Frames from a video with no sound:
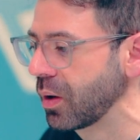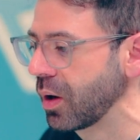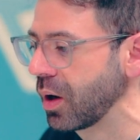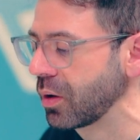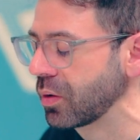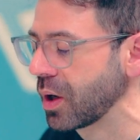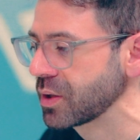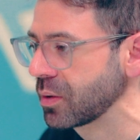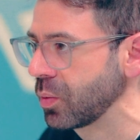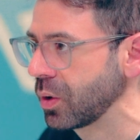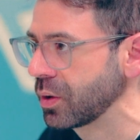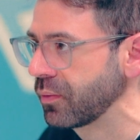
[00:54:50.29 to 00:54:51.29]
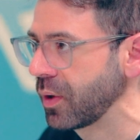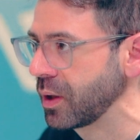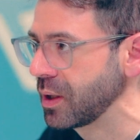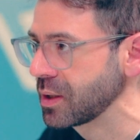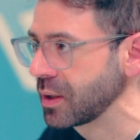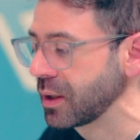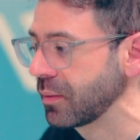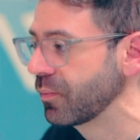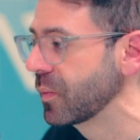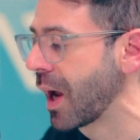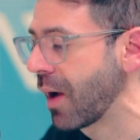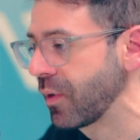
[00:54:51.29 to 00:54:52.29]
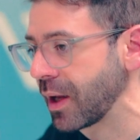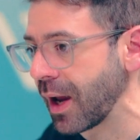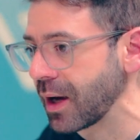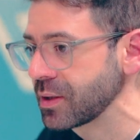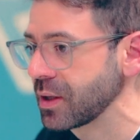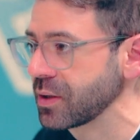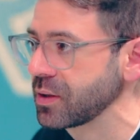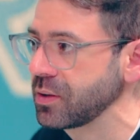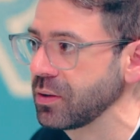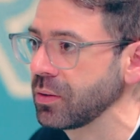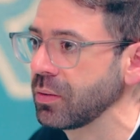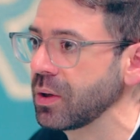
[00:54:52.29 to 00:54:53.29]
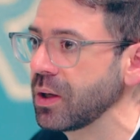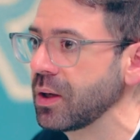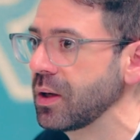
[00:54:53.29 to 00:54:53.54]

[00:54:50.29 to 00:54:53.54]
across the world very easily. Having access to